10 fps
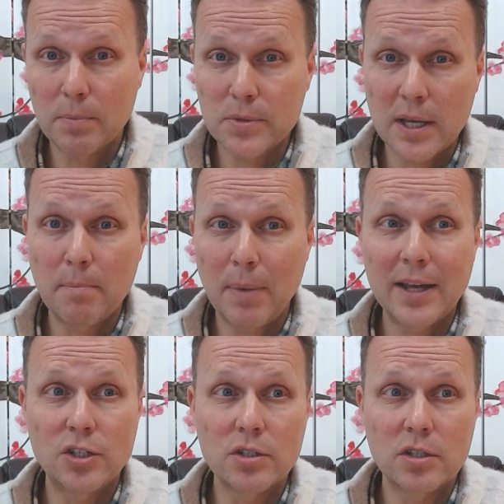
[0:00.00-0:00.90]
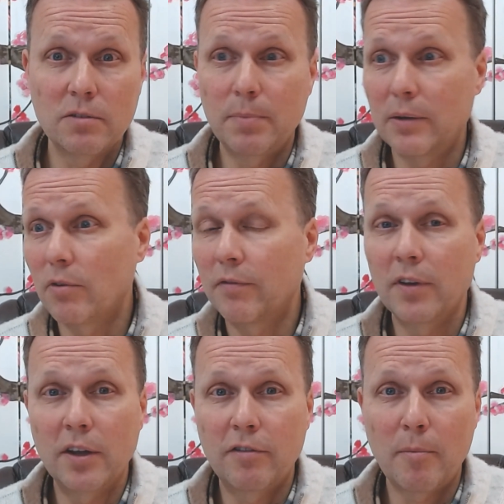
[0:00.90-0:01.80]
them seeing patients who've been
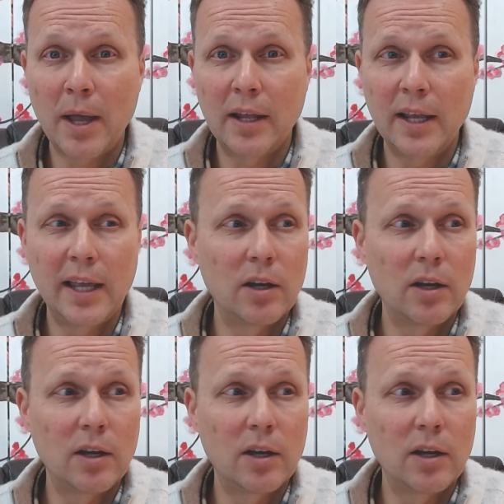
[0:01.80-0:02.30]
referred from A&E,